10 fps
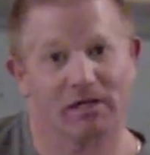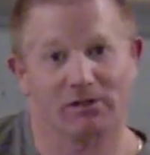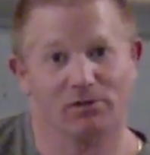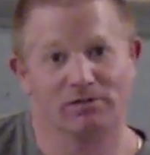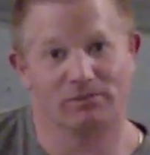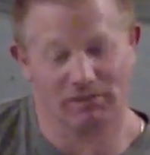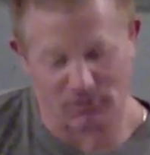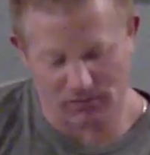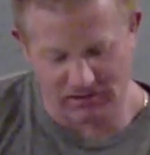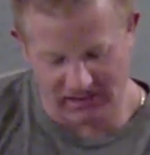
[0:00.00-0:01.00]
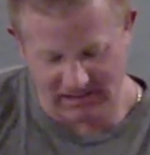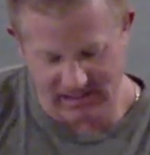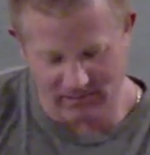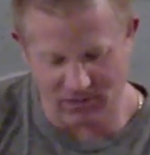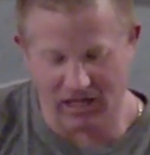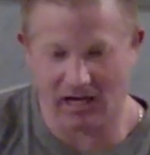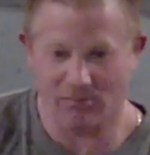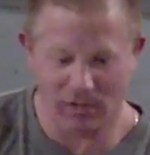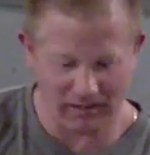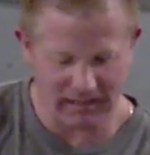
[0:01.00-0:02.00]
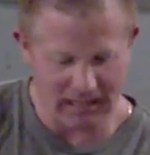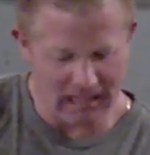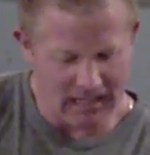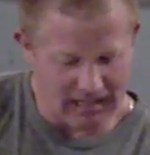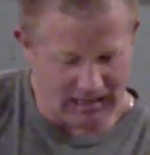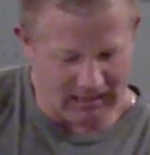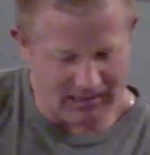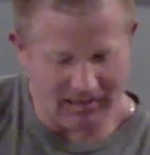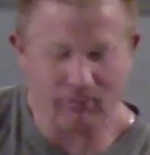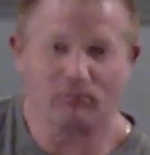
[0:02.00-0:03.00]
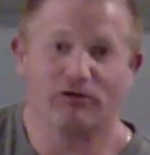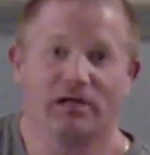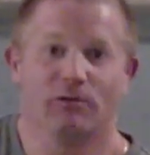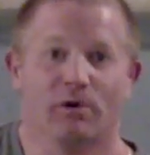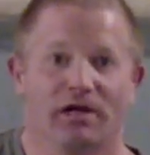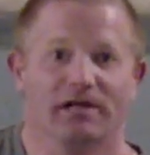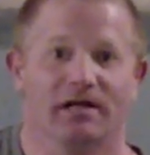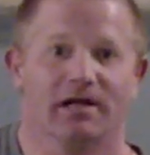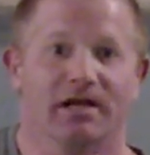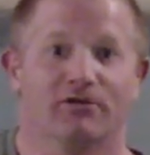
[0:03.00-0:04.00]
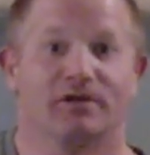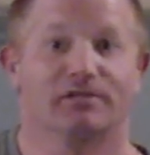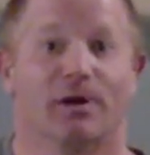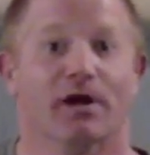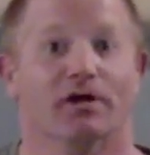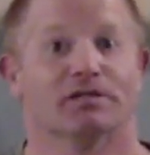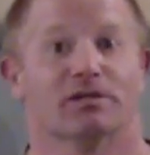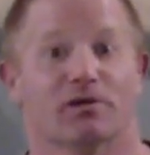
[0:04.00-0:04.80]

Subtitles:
my glutes and my shoulders at the same time, but I really wanted to increase my arch a